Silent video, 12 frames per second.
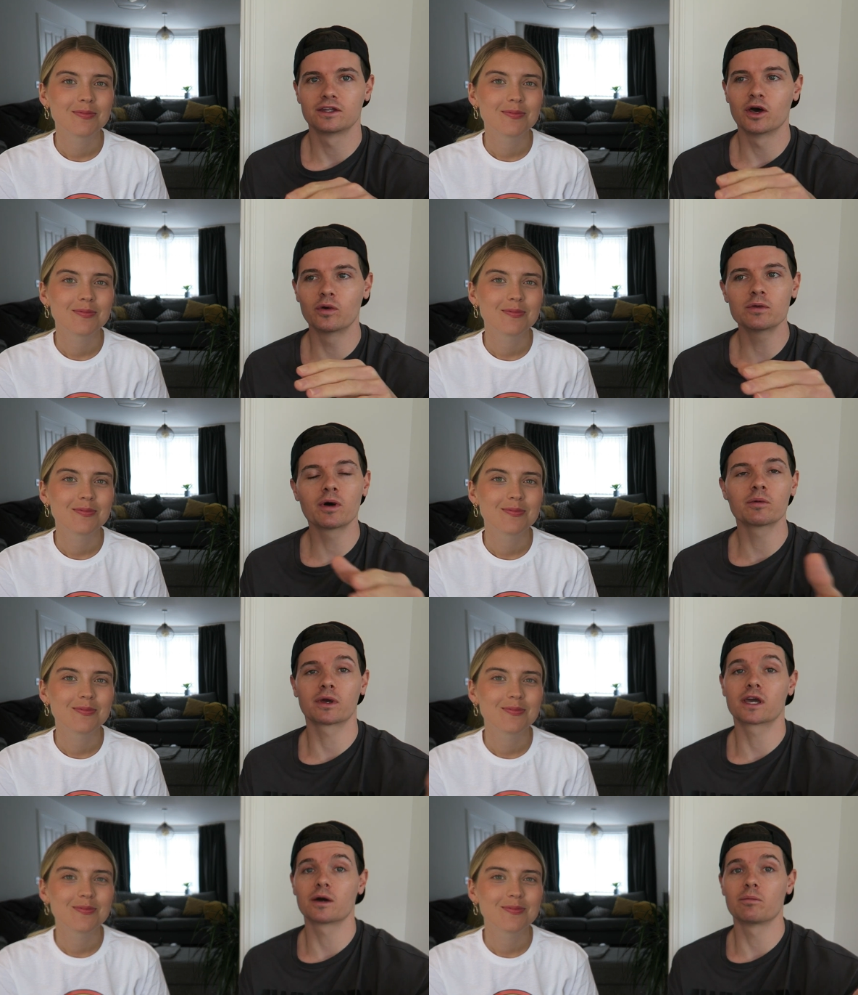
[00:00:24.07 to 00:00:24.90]
Speaker 1: Now, he might
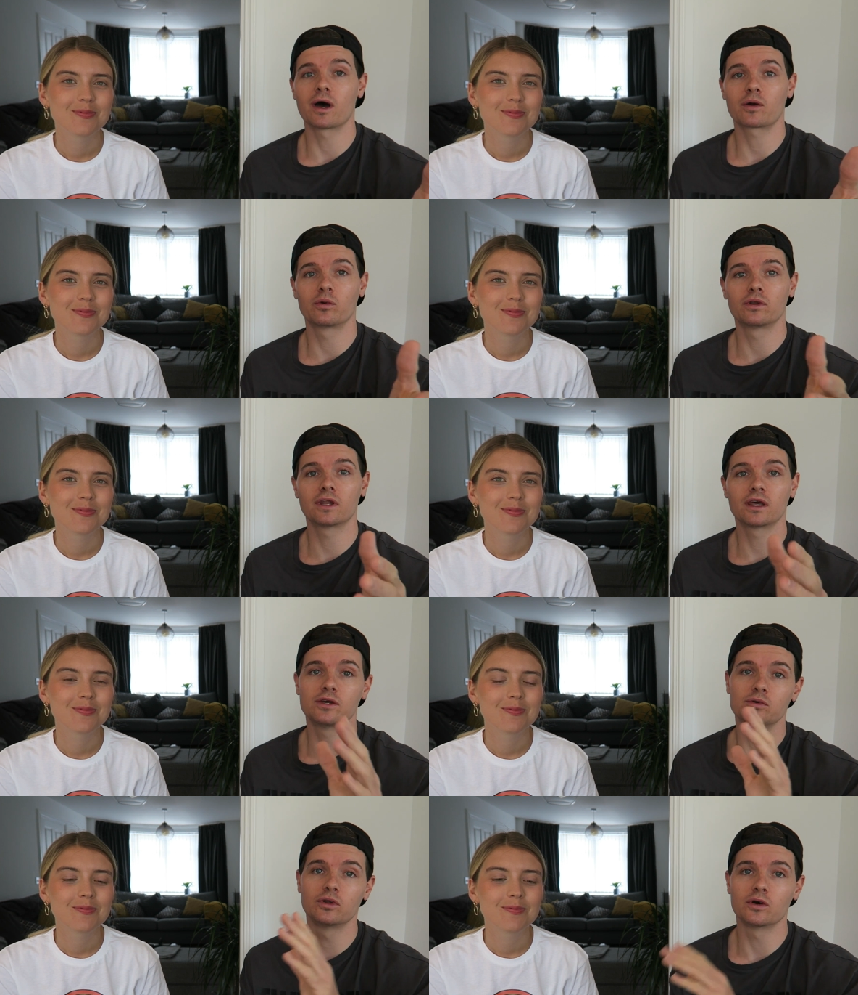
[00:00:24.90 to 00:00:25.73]
make a comeback one
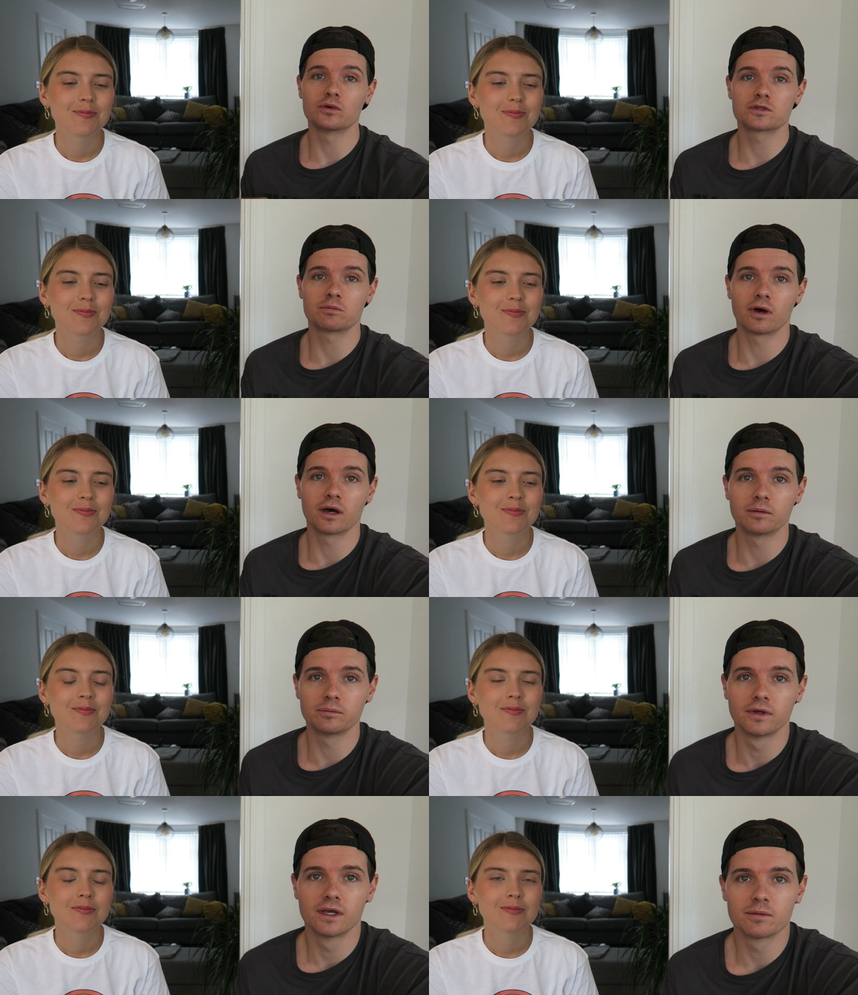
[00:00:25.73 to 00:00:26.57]
day, who knows, but
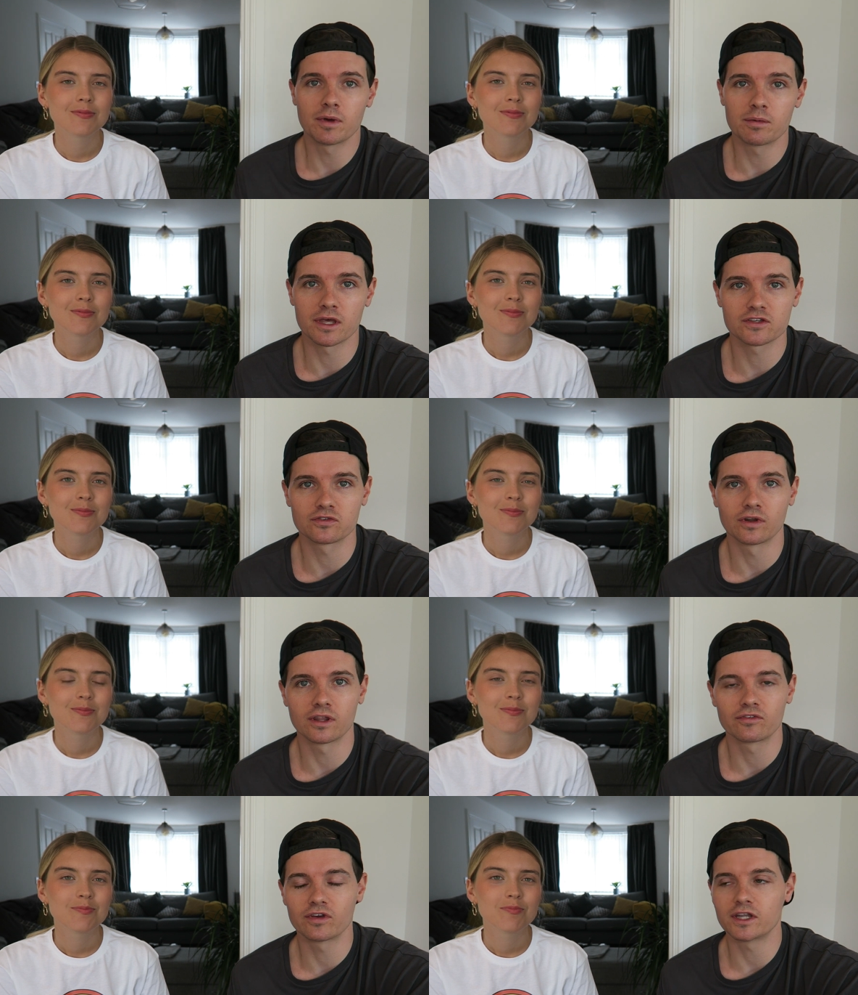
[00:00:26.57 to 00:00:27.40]
um, maybe that's for
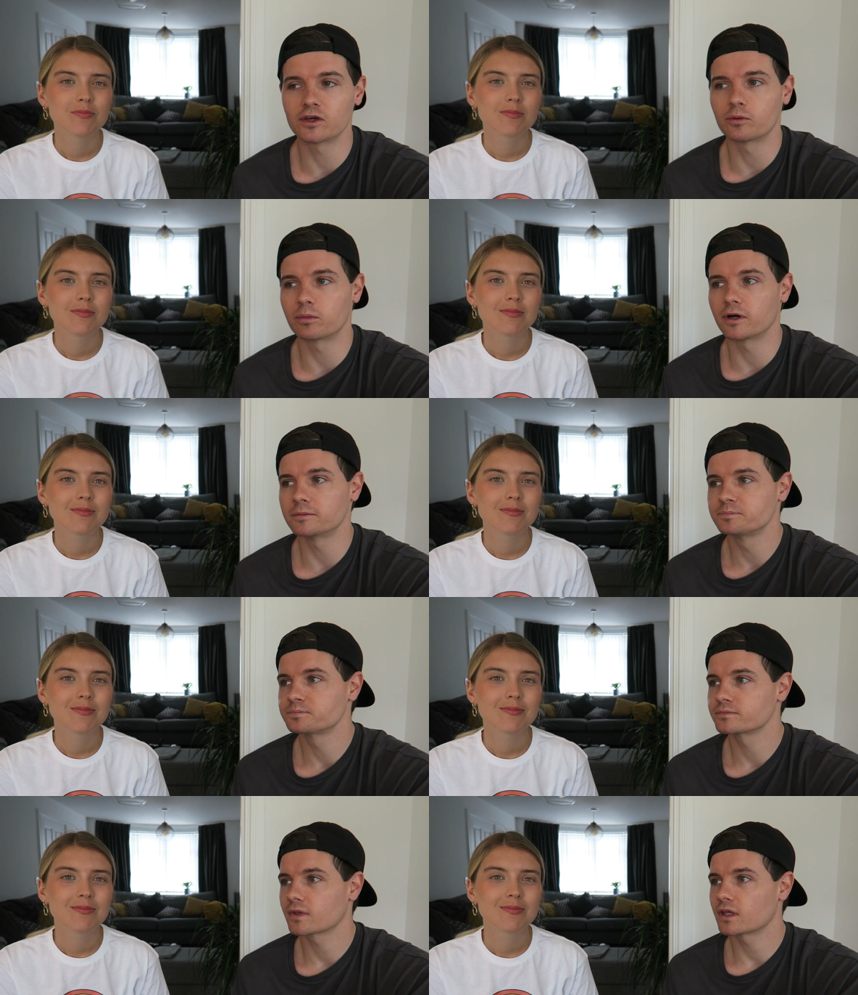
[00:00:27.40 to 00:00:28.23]
another video. But
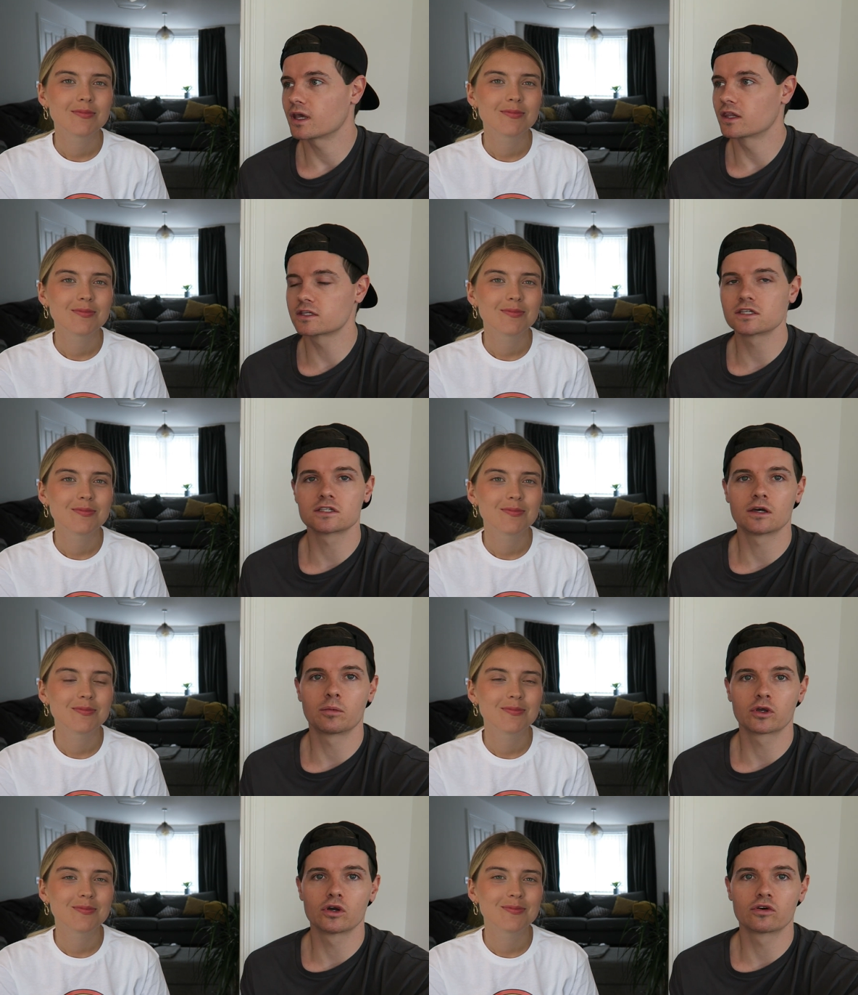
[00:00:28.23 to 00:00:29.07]
yeah, this is
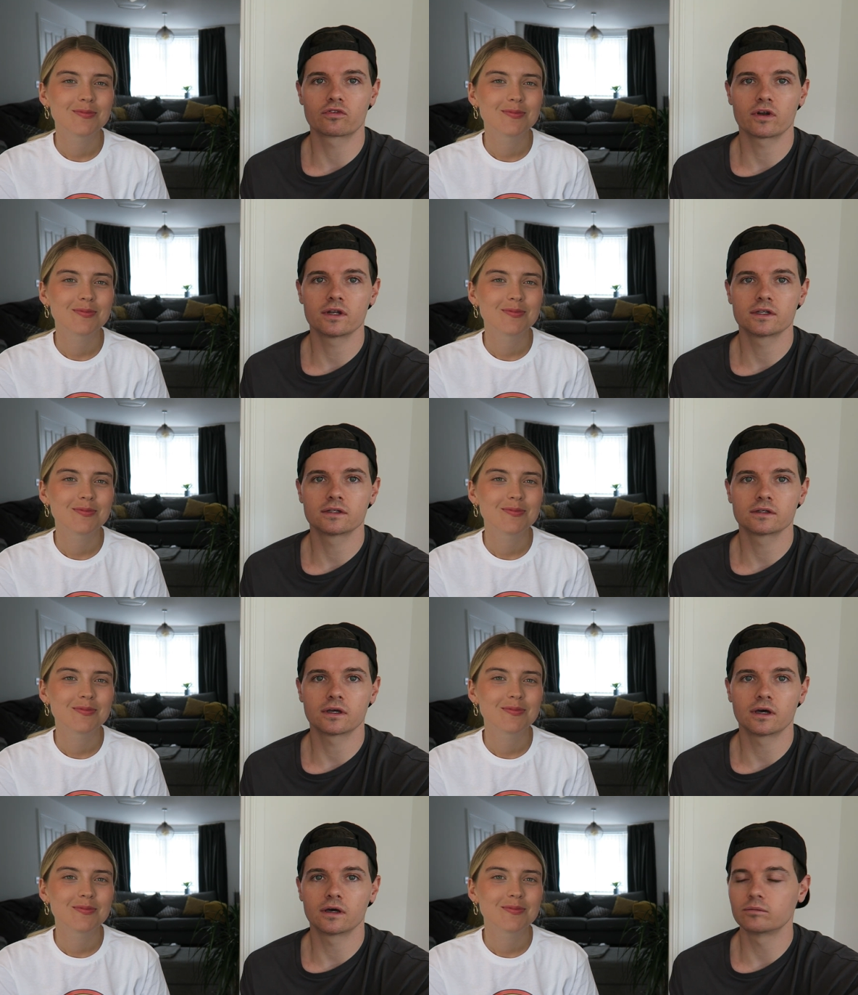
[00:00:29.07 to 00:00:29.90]
uh, my girlfriend.
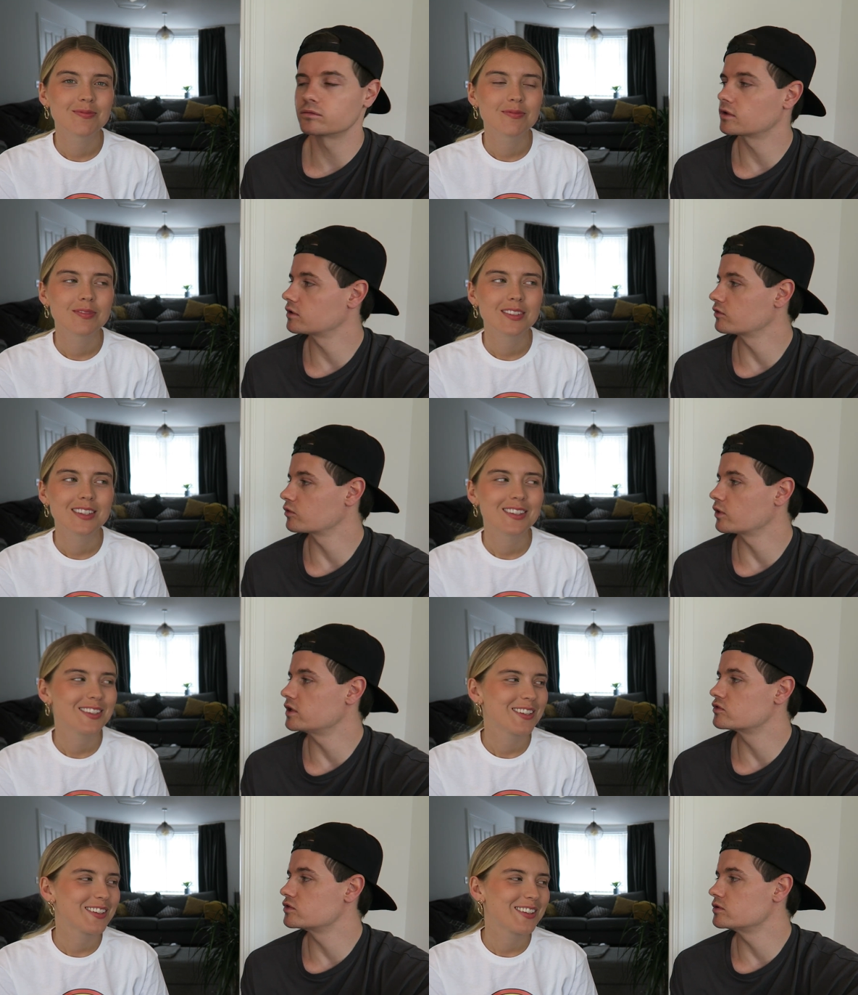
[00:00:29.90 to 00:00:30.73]
Um, I don't know if you
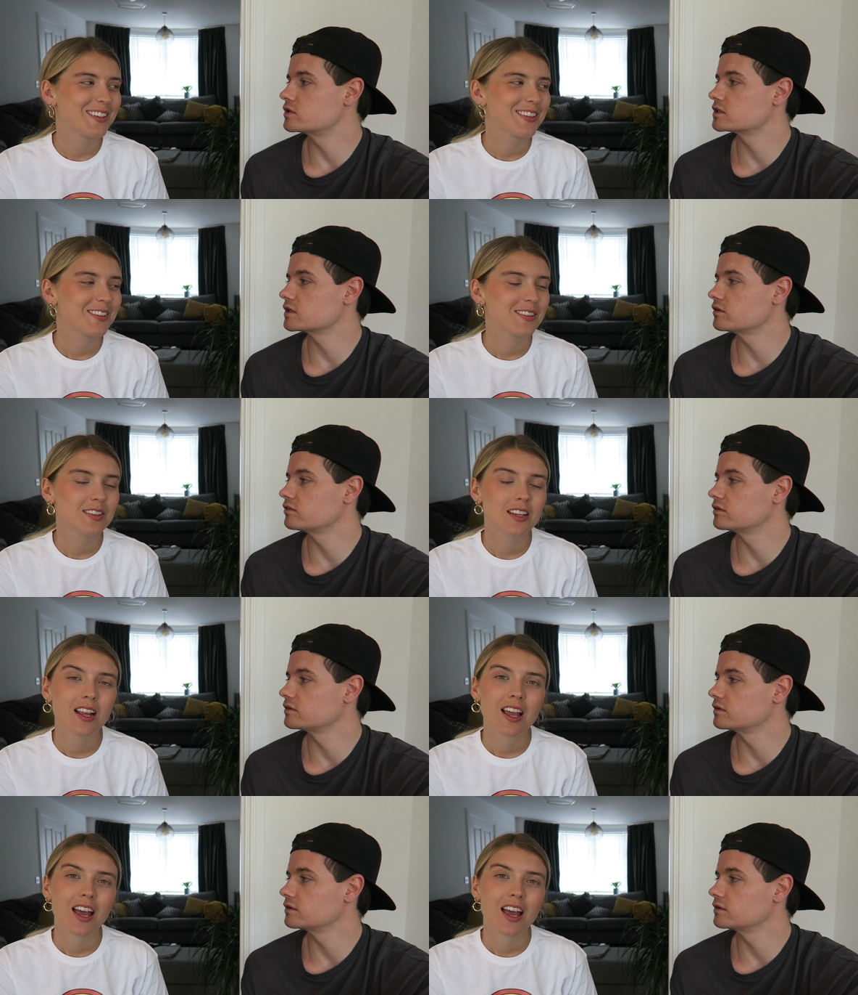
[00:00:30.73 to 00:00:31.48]
want to introduce yourself.